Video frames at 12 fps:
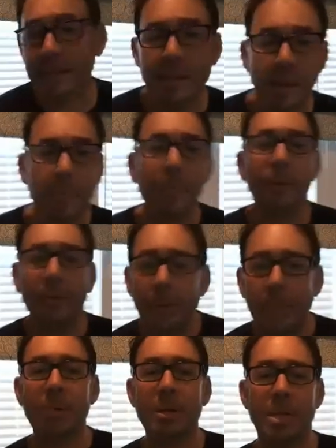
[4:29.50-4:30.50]
number
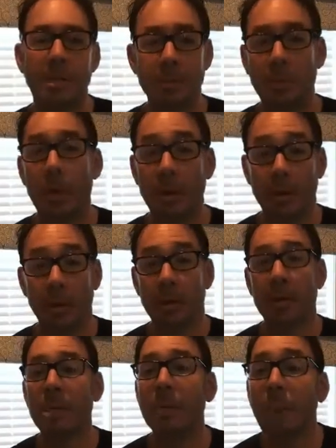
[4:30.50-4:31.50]
one tip is you need
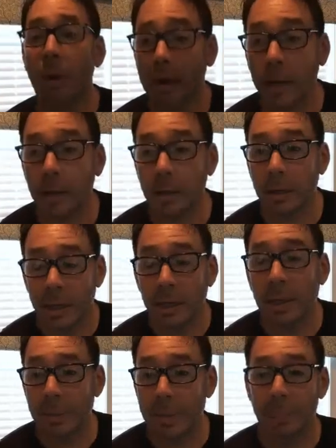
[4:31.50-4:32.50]
to market it. You need to let
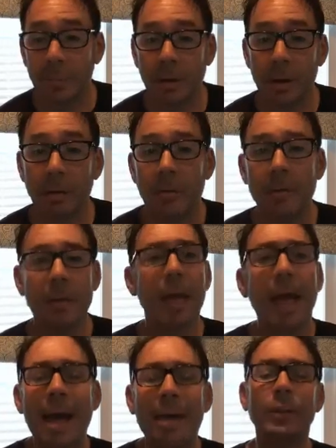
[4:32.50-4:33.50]
people know.
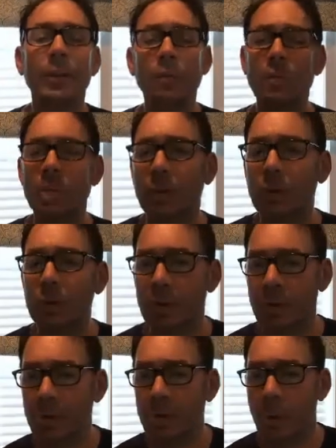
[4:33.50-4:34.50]
Having those stickers on your
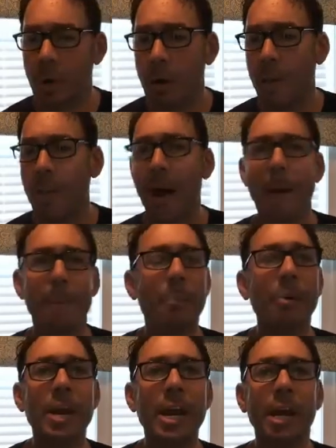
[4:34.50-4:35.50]
door,
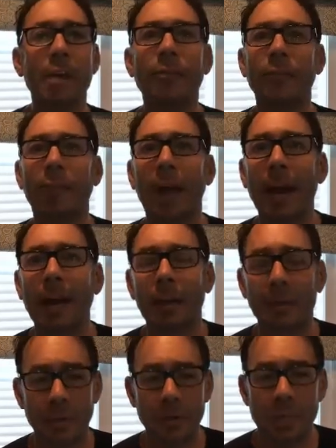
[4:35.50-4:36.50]
putting a flyer in
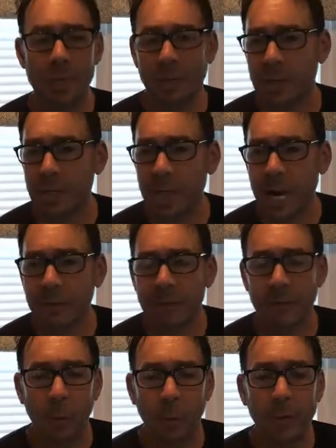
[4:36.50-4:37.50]
the check
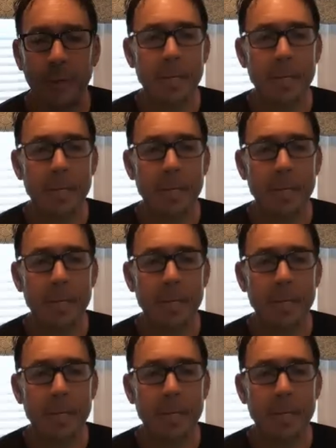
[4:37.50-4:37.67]
folder,